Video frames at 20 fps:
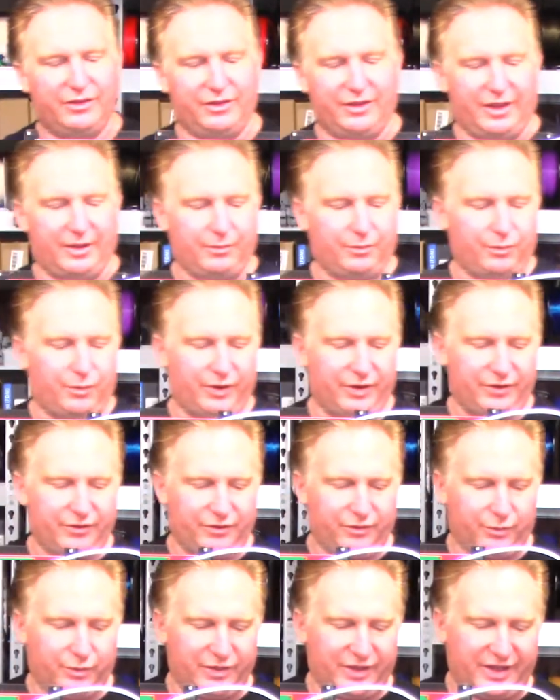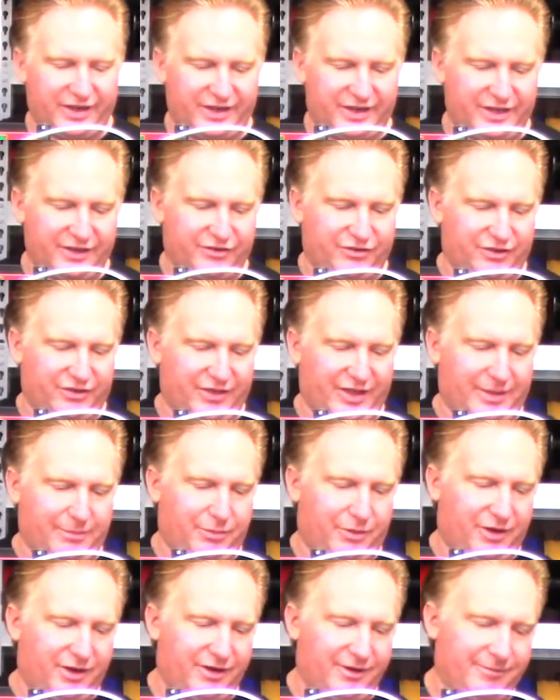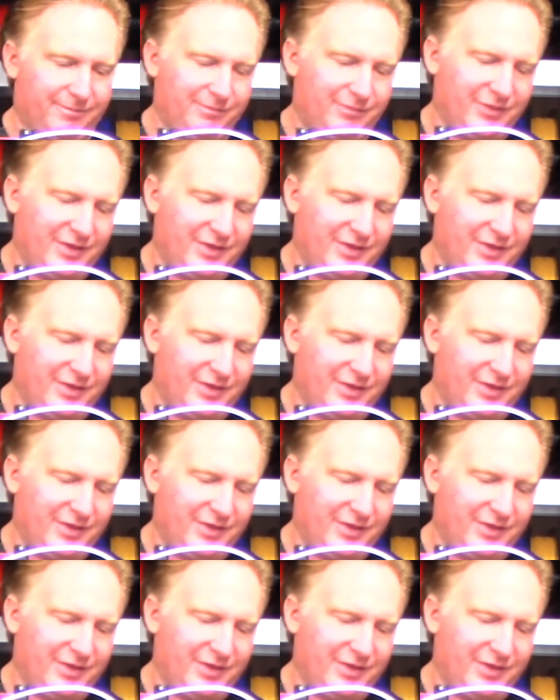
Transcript: That went without a hitch on that part.